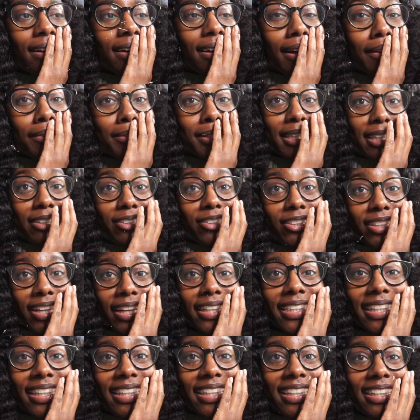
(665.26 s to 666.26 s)
I was, like,
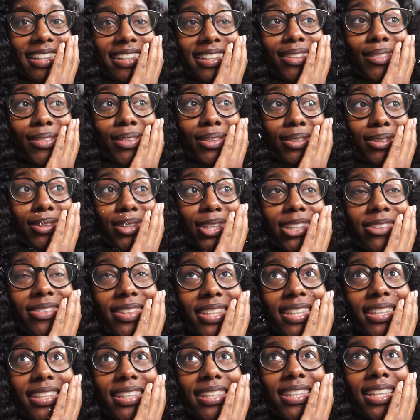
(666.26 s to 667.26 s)
shaking because I was
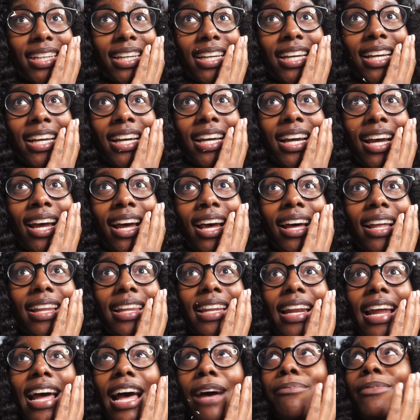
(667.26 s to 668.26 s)
nervous. And
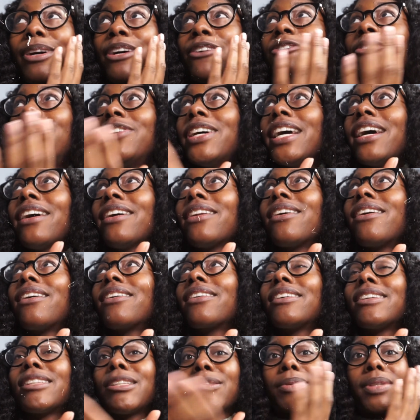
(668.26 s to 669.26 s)
then I had my fan on
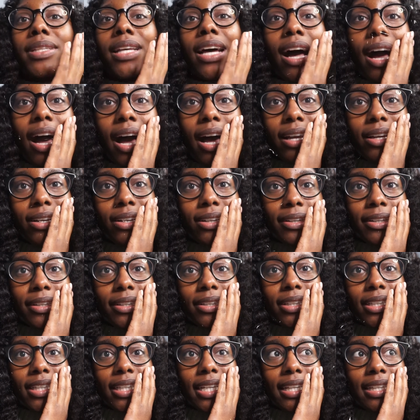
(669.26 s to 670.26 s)
because it was hot
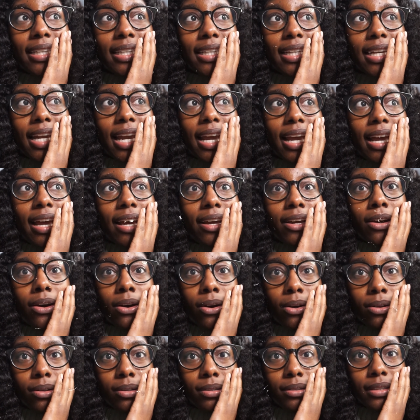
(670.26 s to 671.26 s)
earlier, and then I got
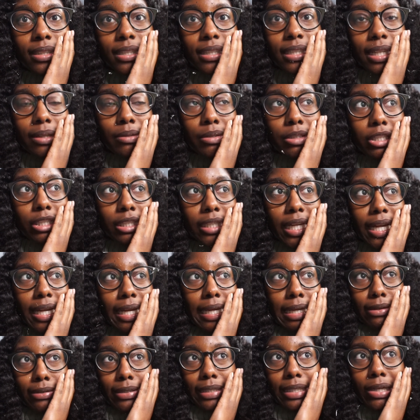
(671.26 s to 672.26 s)
cold and I was
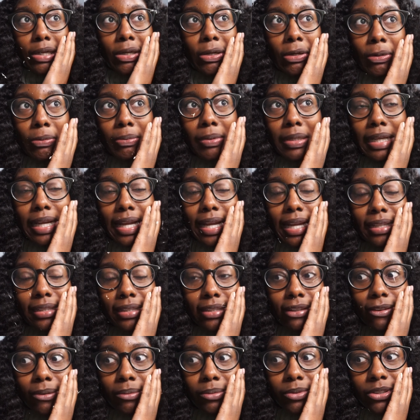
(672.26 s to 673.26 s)
shaking. I was like, I hope they can't
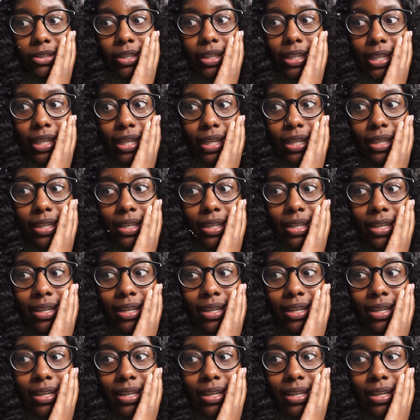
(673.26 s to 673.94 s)
tell I'm shaking.